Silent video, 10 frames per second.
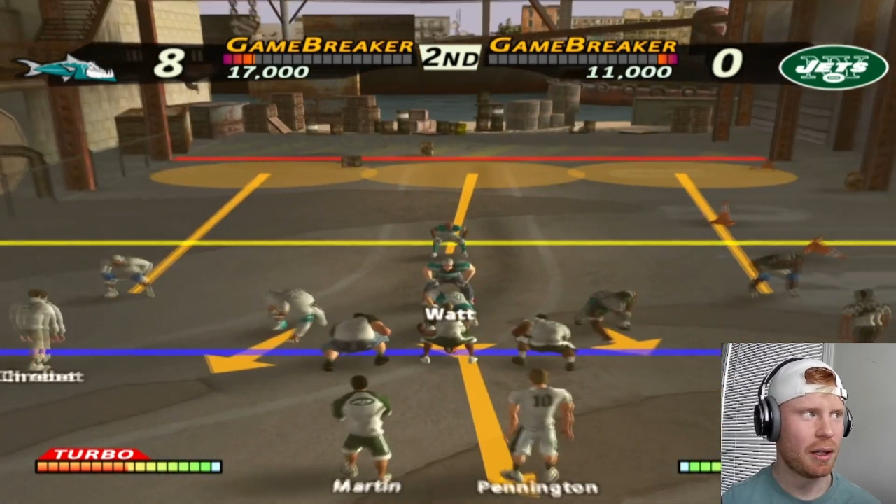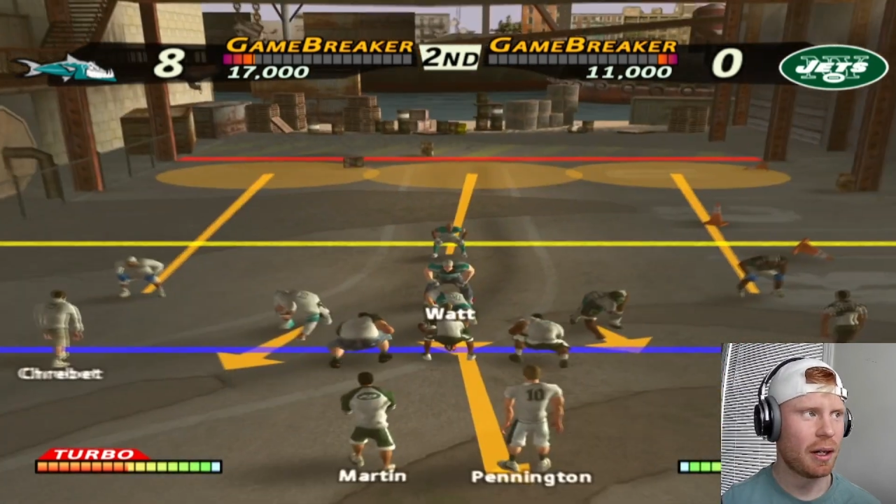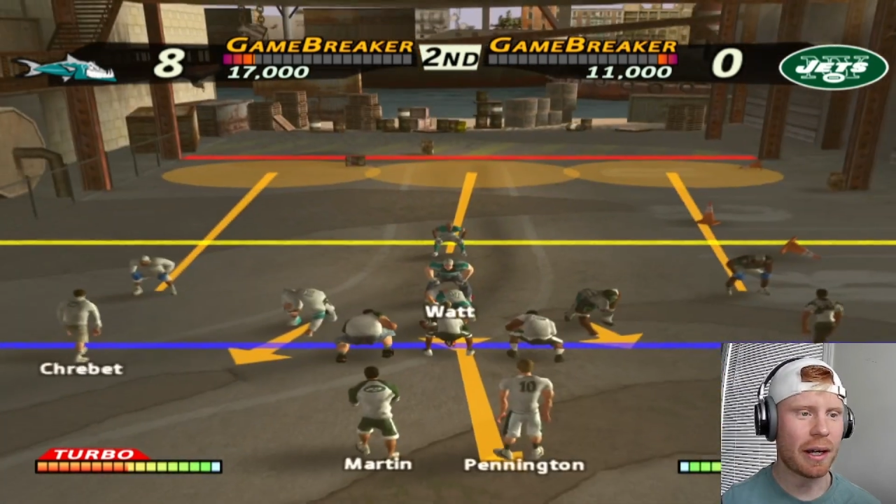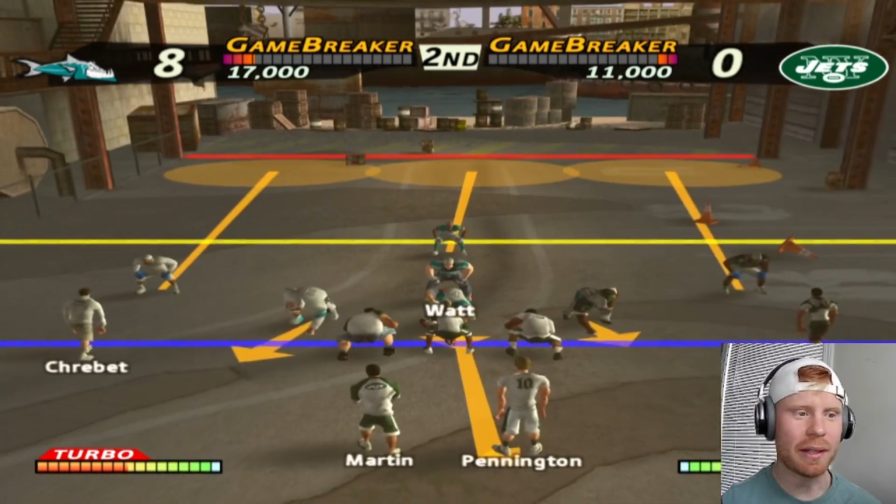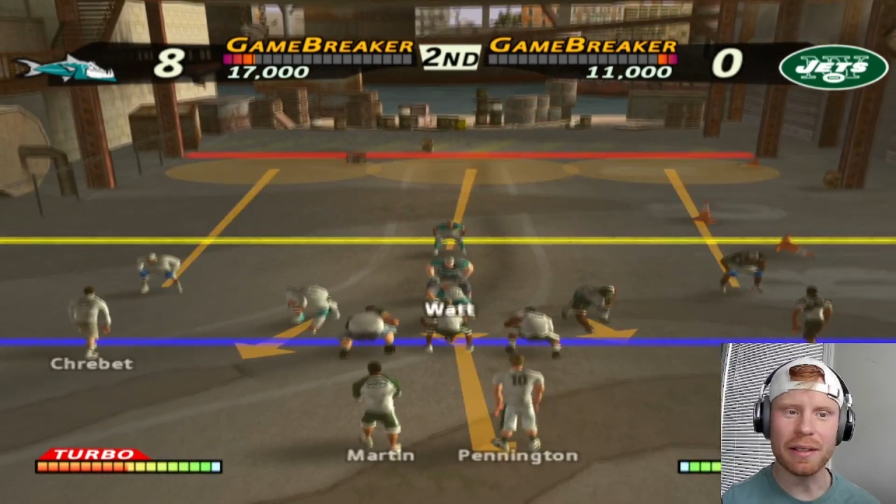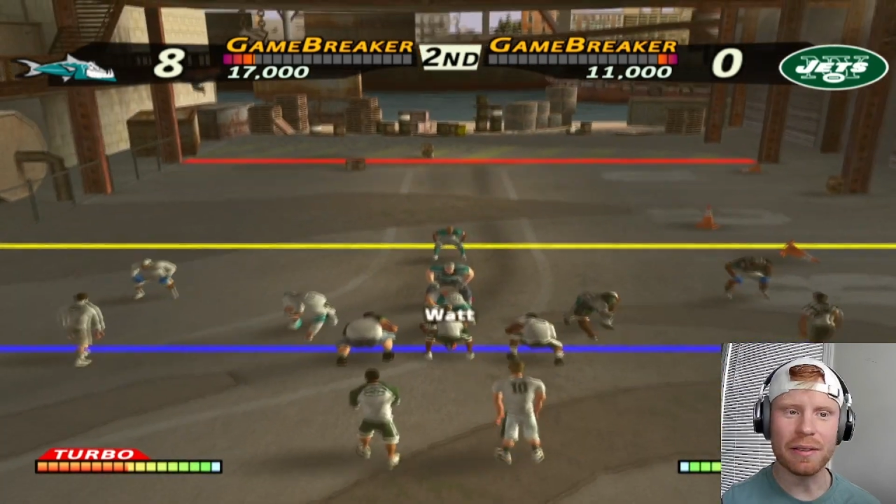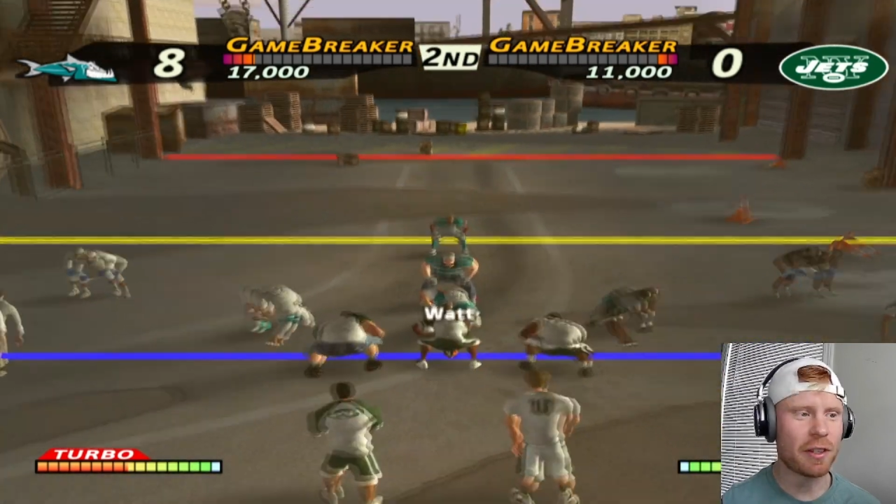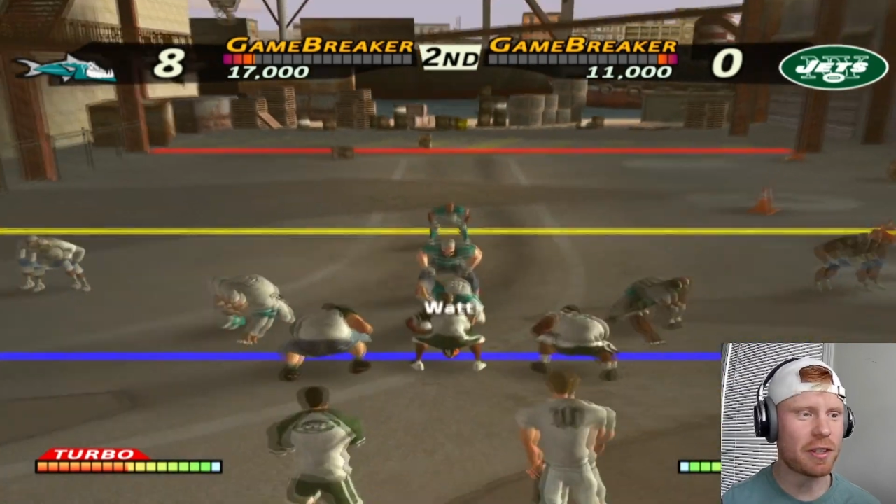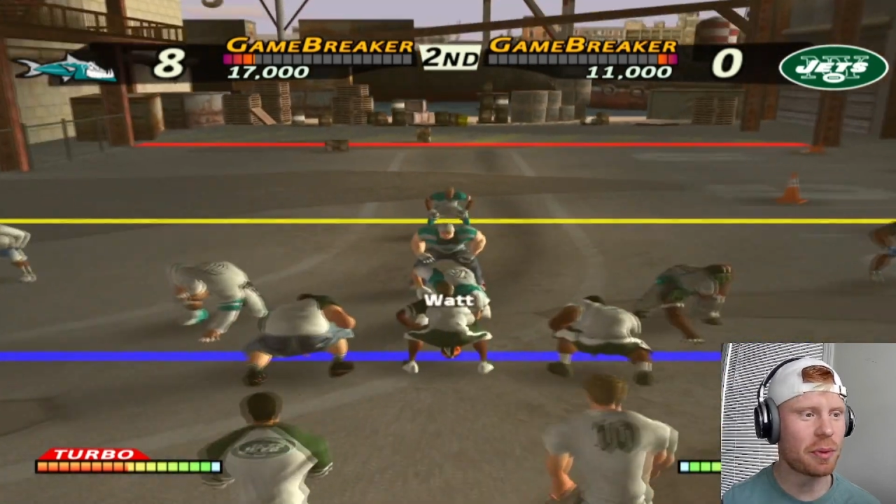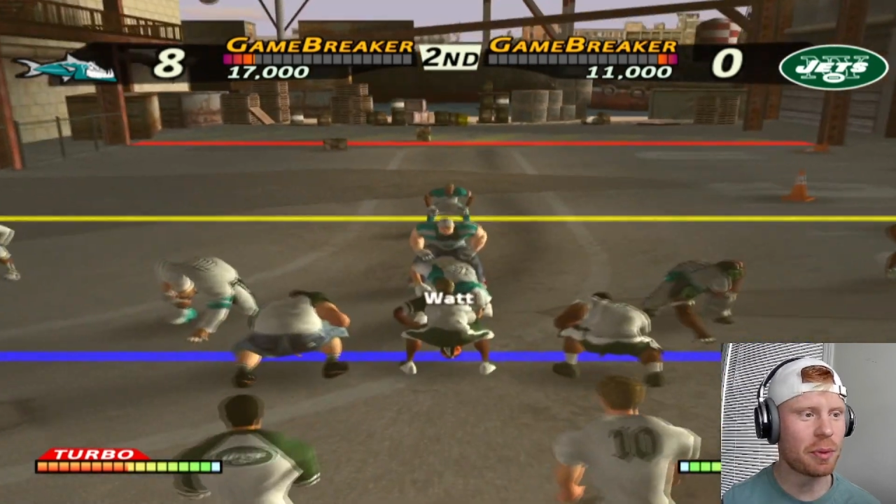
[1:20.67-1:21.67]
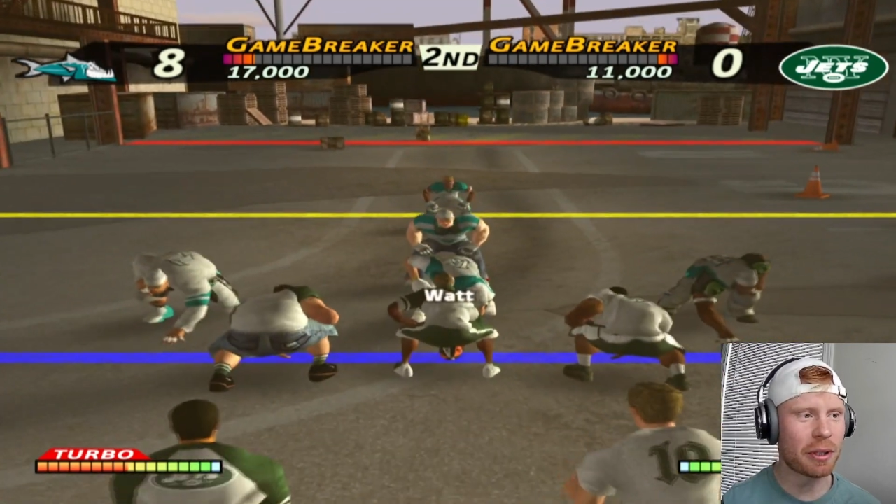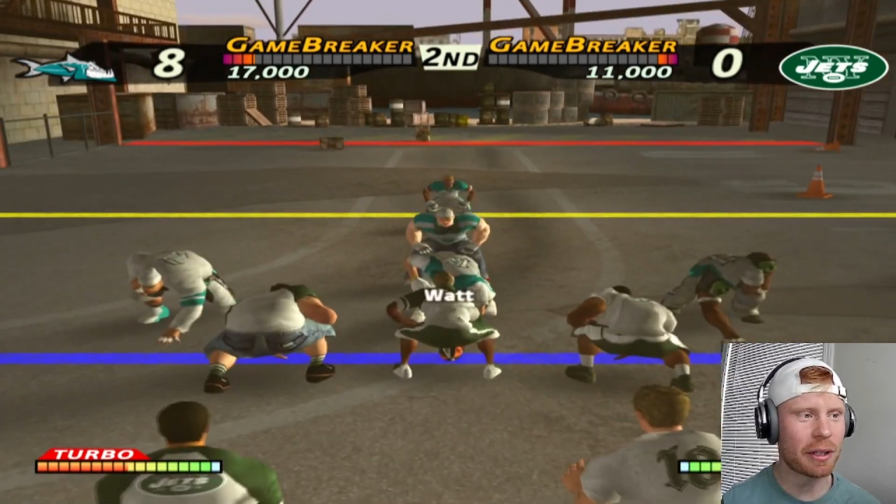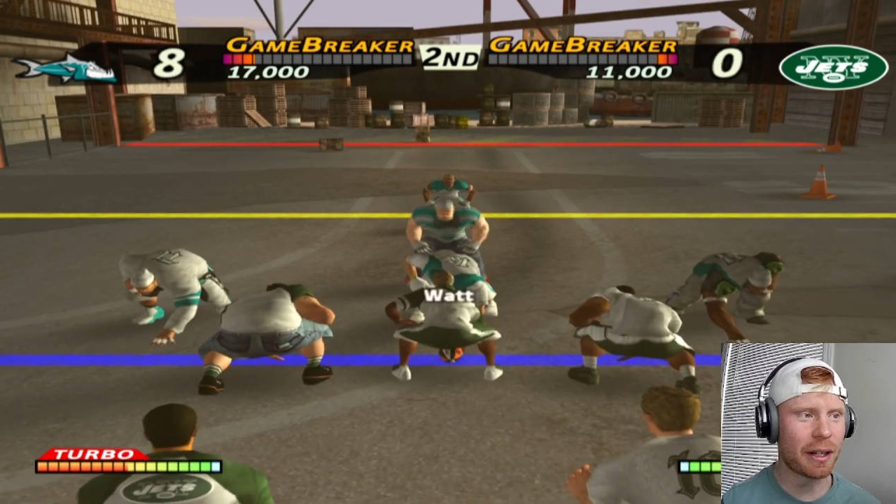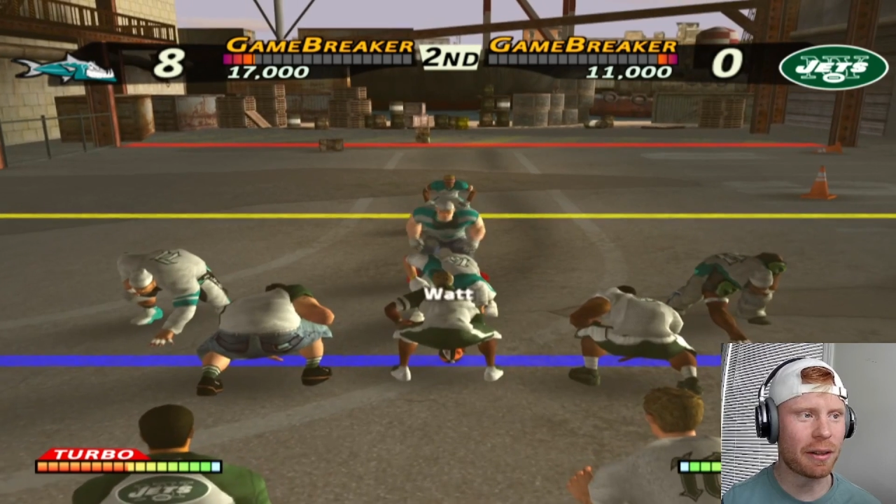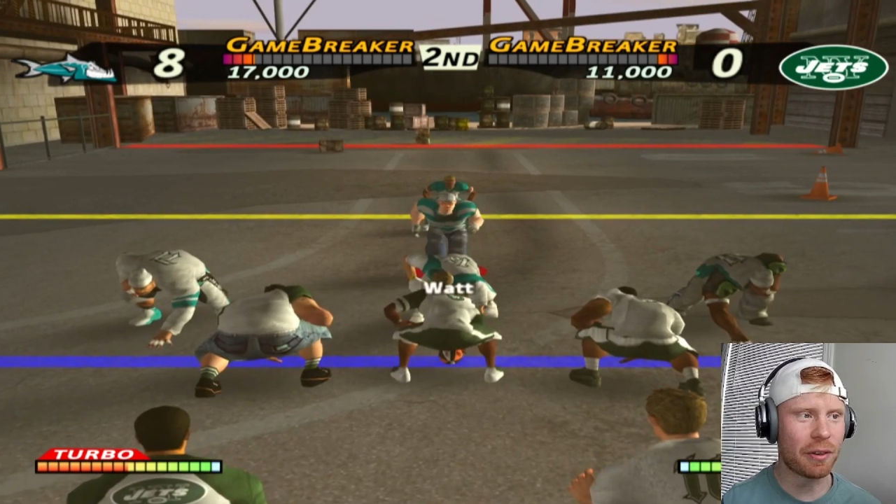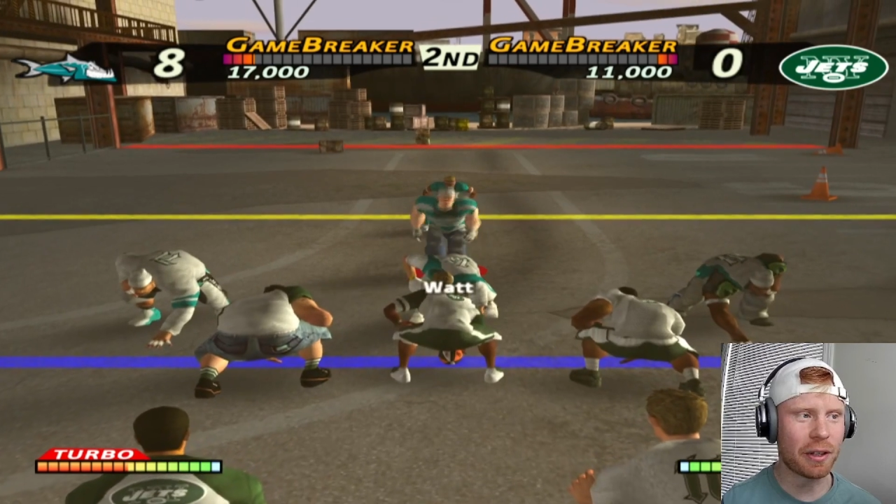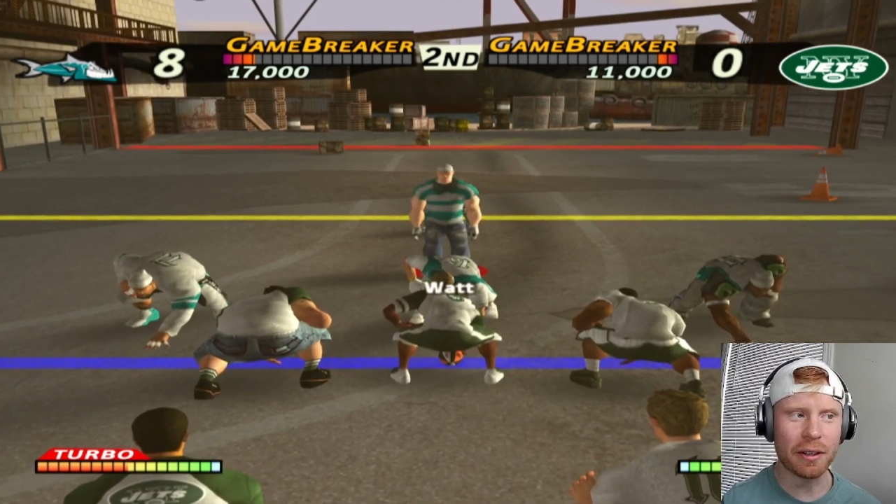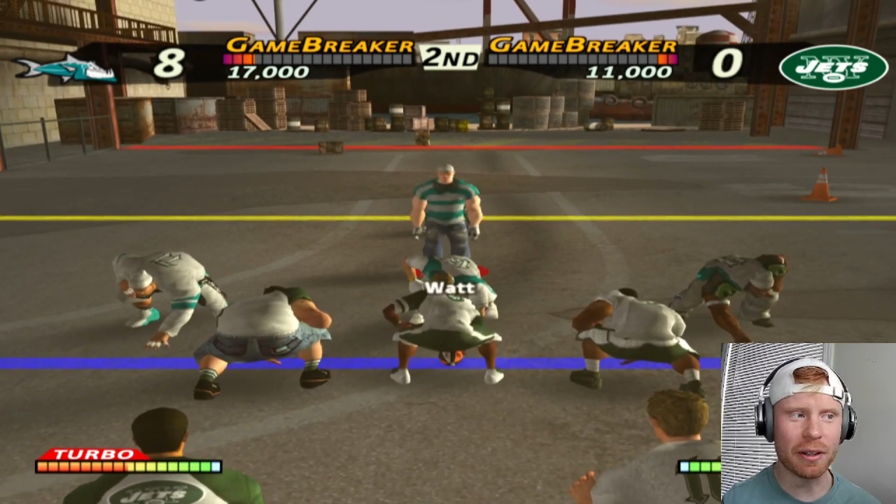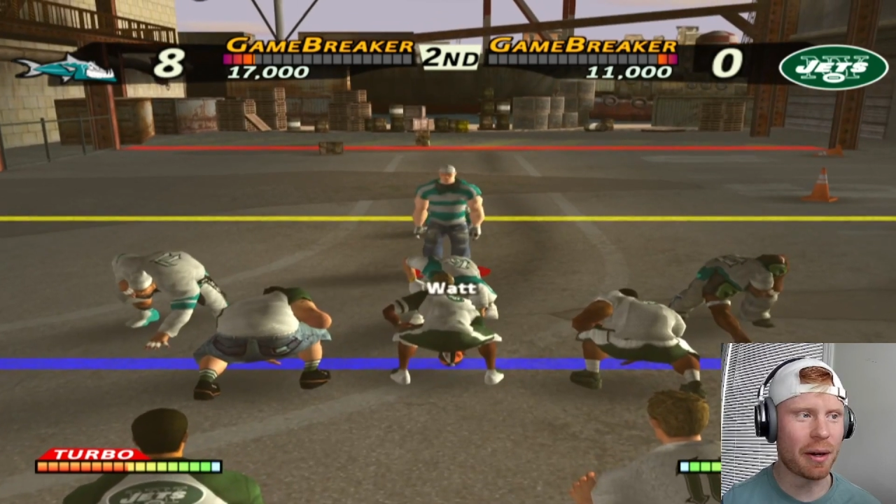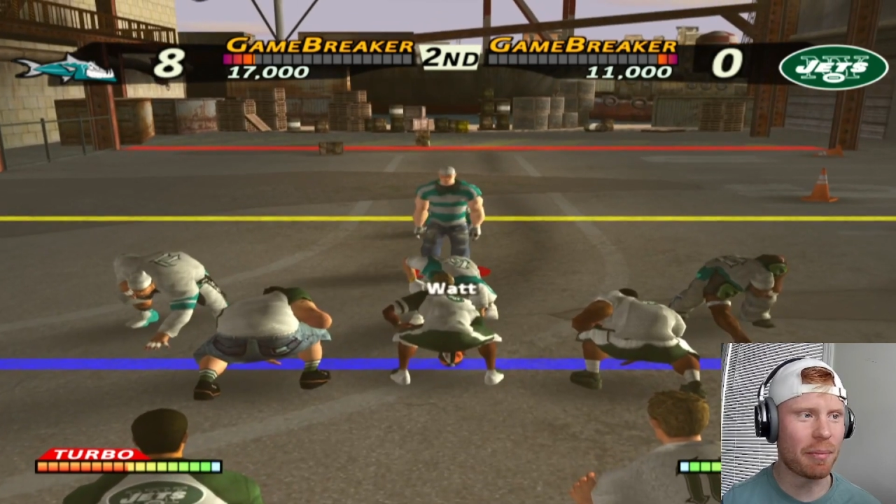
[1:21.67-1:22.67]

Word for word: All right, defense, we really got to figure it out.